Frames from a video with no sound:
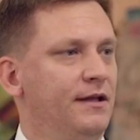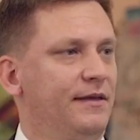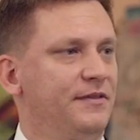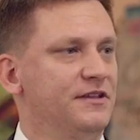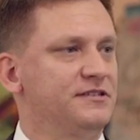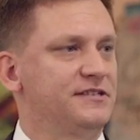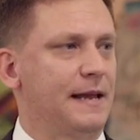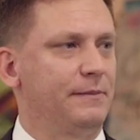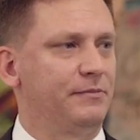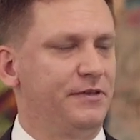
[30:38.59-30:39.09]
And
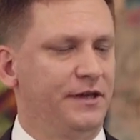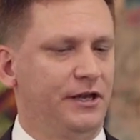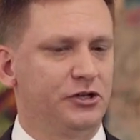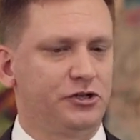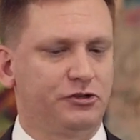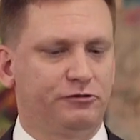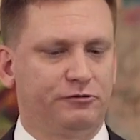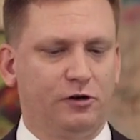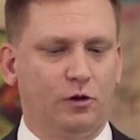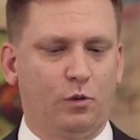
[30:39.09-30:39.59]
the same thing
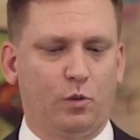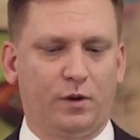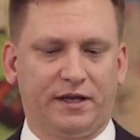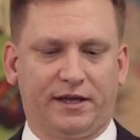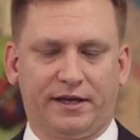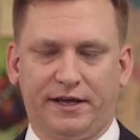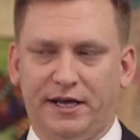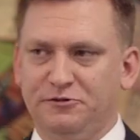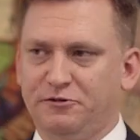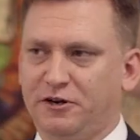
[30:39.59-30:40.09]
is true when
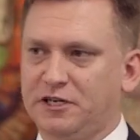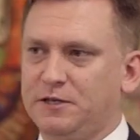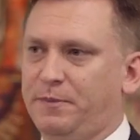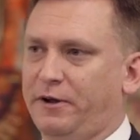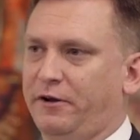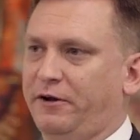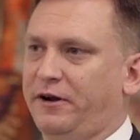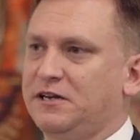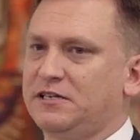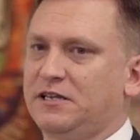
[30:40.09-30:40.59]
kids are
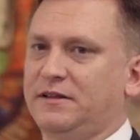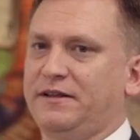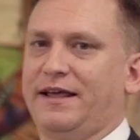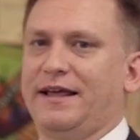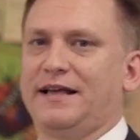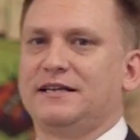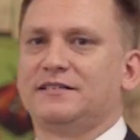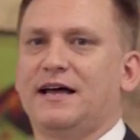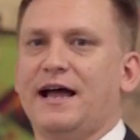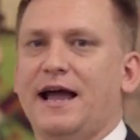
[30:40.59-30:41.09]
experiencing the
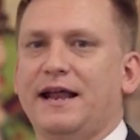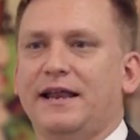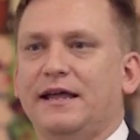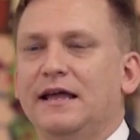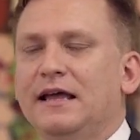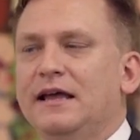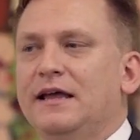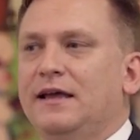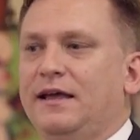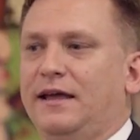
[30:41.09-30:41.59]

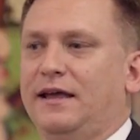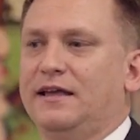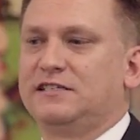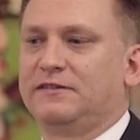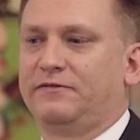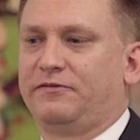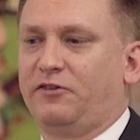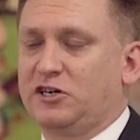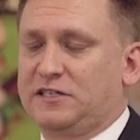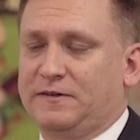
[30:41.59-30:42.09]
anxiety.
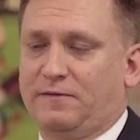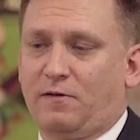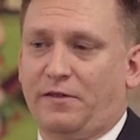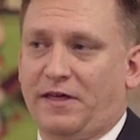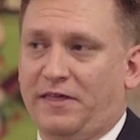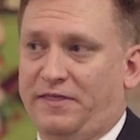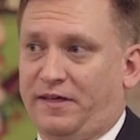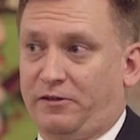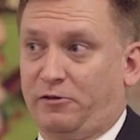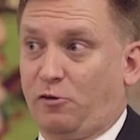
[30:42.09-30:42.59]
Is first of all,
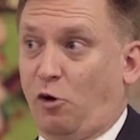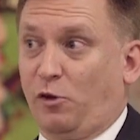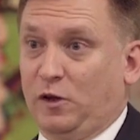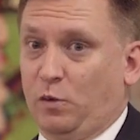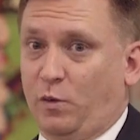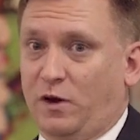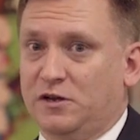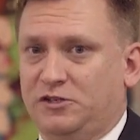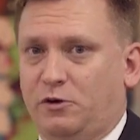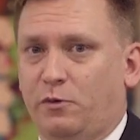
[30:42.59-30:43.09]
they think they're the
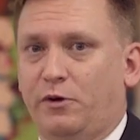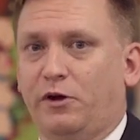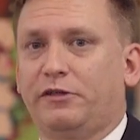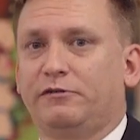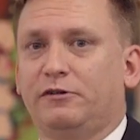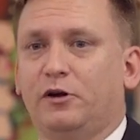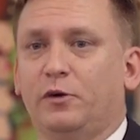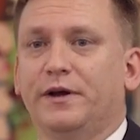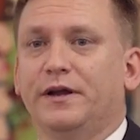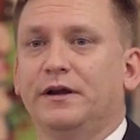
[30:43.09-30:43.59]
only ones going
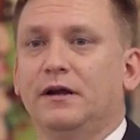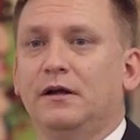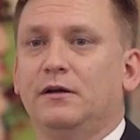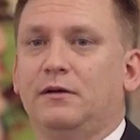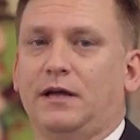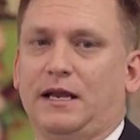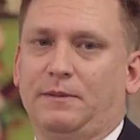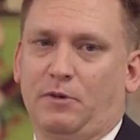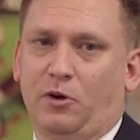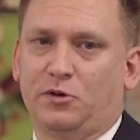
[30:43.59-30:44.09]
through it
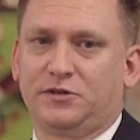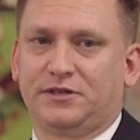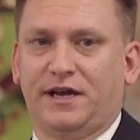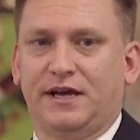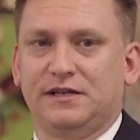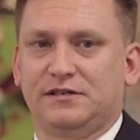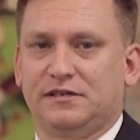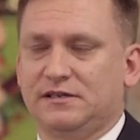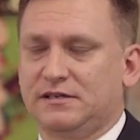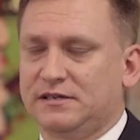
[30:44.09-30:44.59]
in most
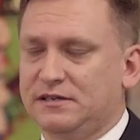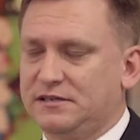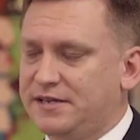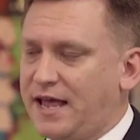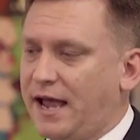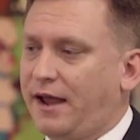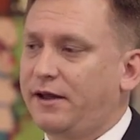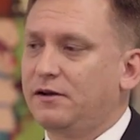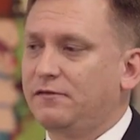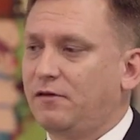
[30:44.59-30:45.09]
cases. And
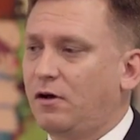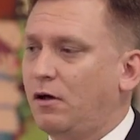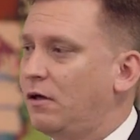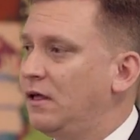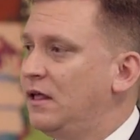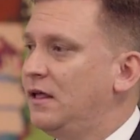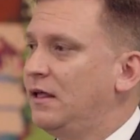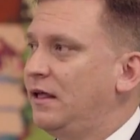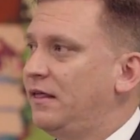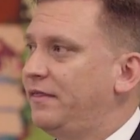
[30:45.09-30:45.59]
second of
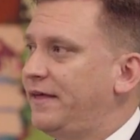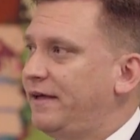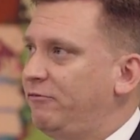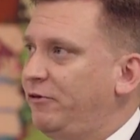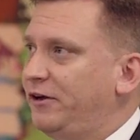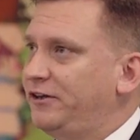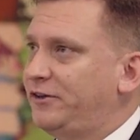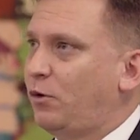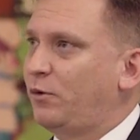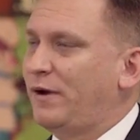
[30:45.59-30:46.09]
all, they
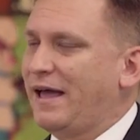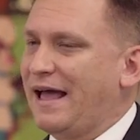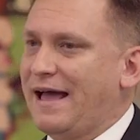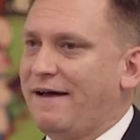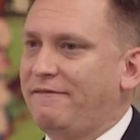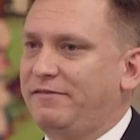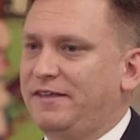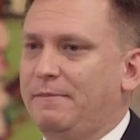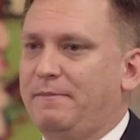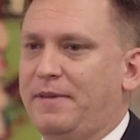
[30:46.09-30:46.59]
really don't
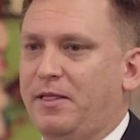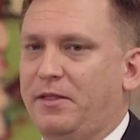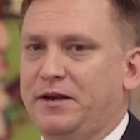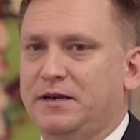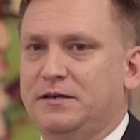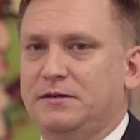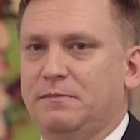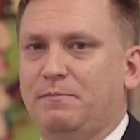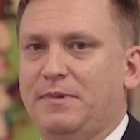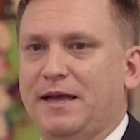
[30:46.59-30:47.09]
have the
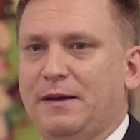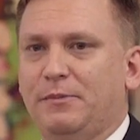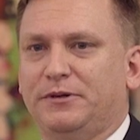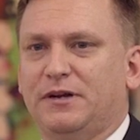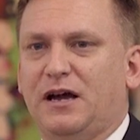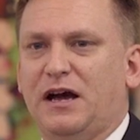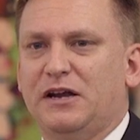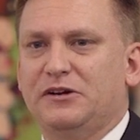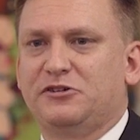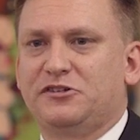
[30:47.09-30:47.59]
ability to be able
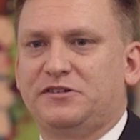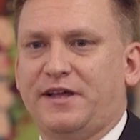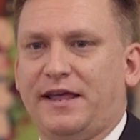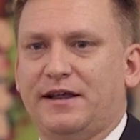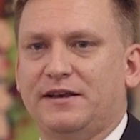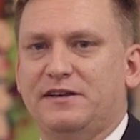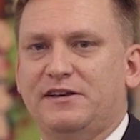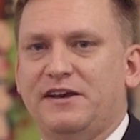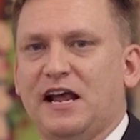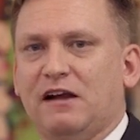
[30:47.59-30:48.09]
to
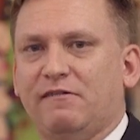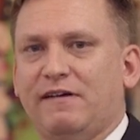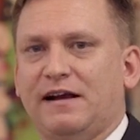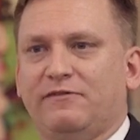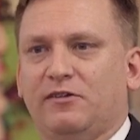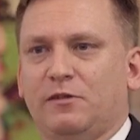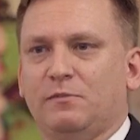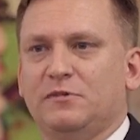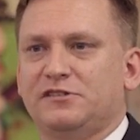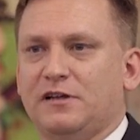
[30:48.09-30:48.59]
understand and
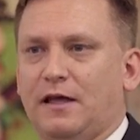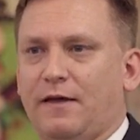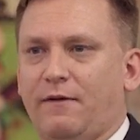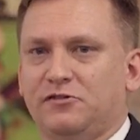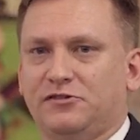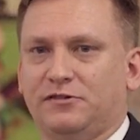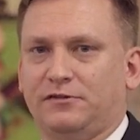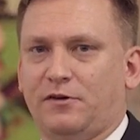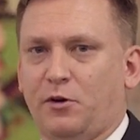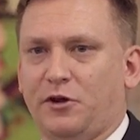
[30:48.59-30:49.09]
narrate for
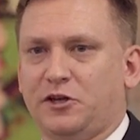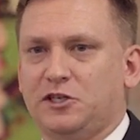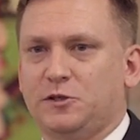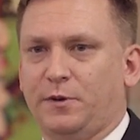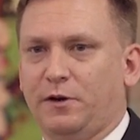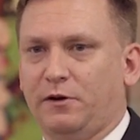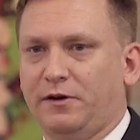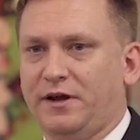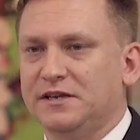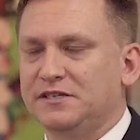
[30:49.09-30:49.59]
themselves their own
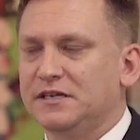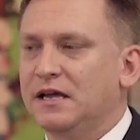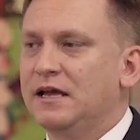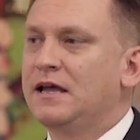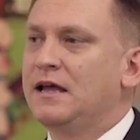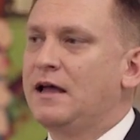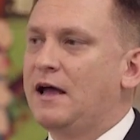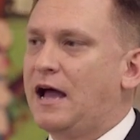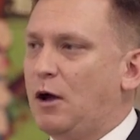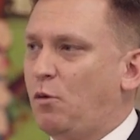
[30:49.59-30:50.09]
experience.
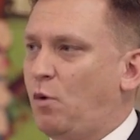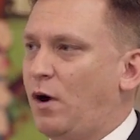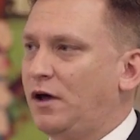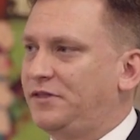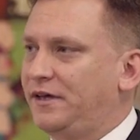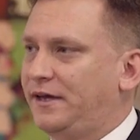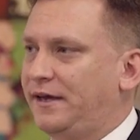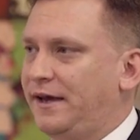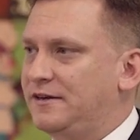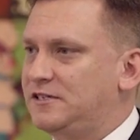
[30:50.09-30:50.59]
I
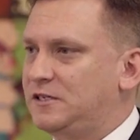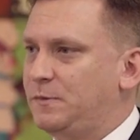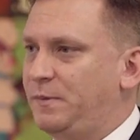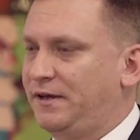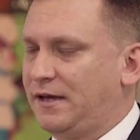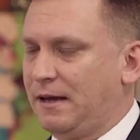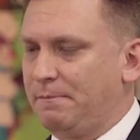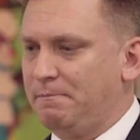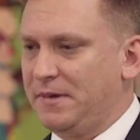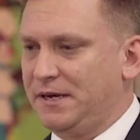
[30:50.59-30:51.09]
want the kids to
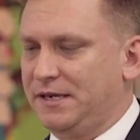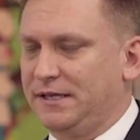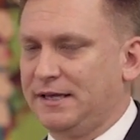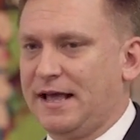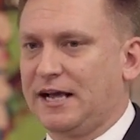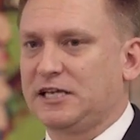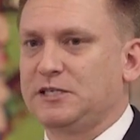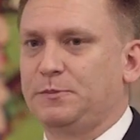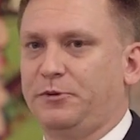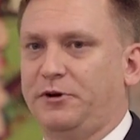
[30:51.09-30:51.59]
become mini
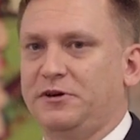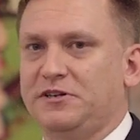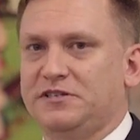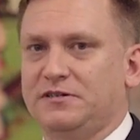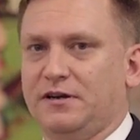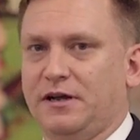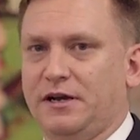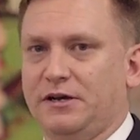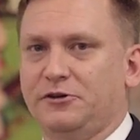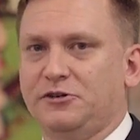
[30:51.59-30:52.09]
experts
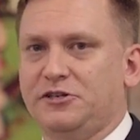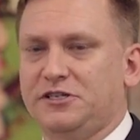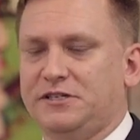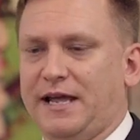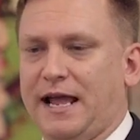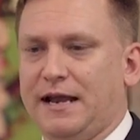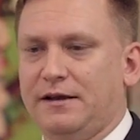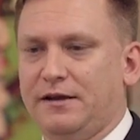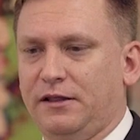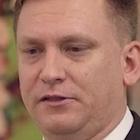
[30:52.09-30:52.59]
in
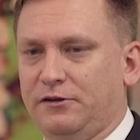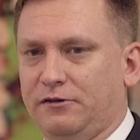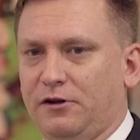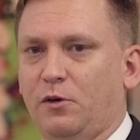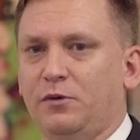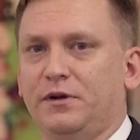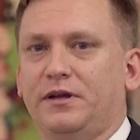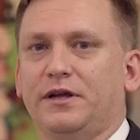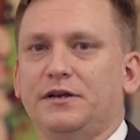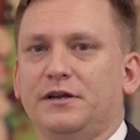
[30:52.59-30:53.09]
understanding their
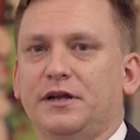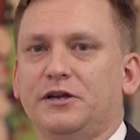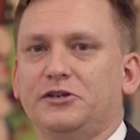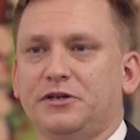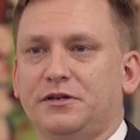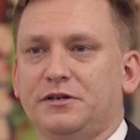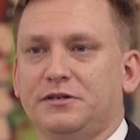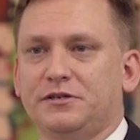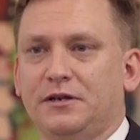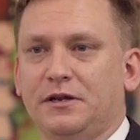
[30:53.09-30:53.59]
own
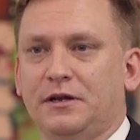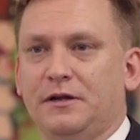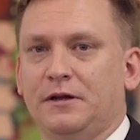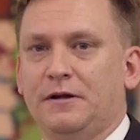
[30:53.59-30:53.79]
conditions.